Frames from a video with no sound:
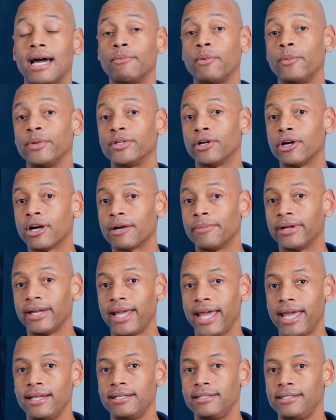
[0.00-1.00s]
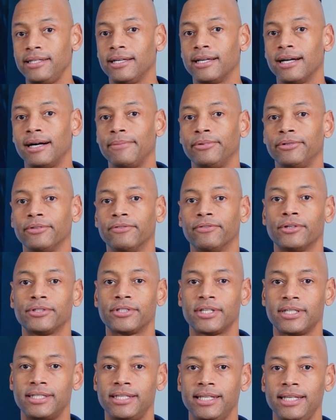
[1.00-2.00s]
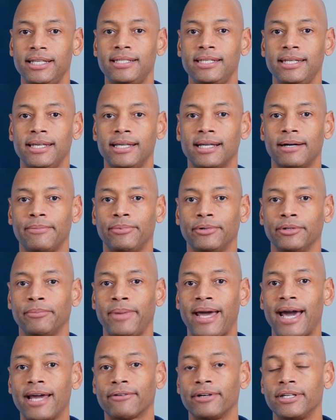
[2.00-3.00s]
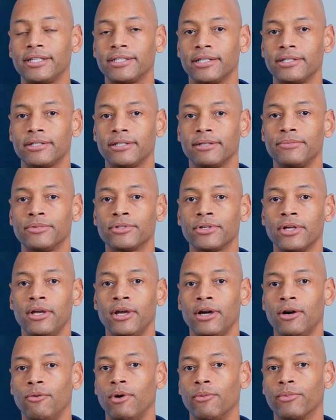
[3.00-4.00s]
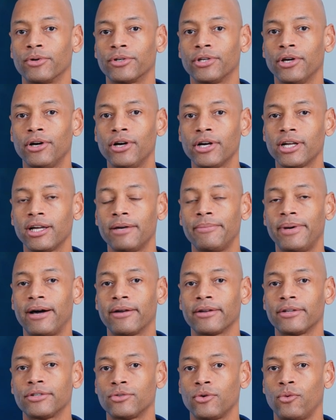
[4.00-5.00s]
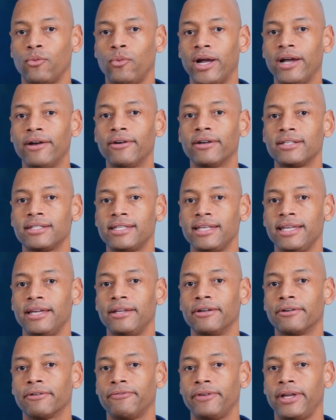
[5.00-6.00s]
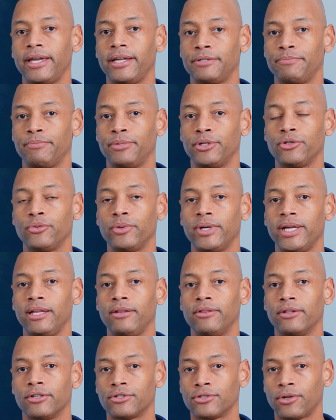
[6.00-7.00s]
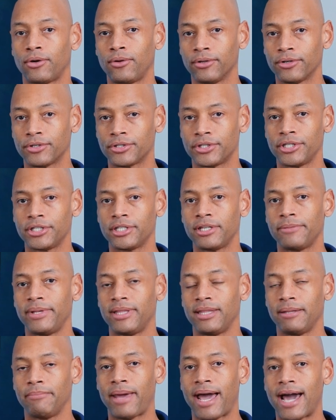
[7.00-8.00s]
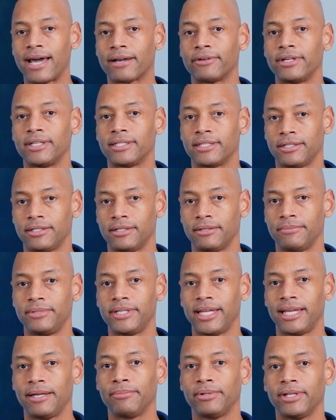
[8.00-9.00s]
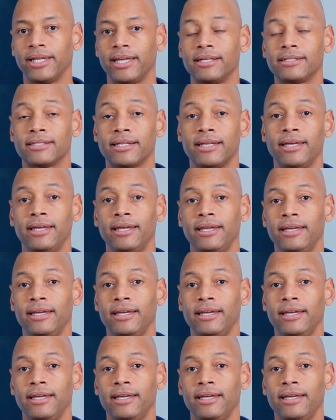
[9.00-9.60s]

Now, when we talk about AC coupled versus DC coupled battery systems, what we're talking about is where does the interface between the solar system and the battery system take place?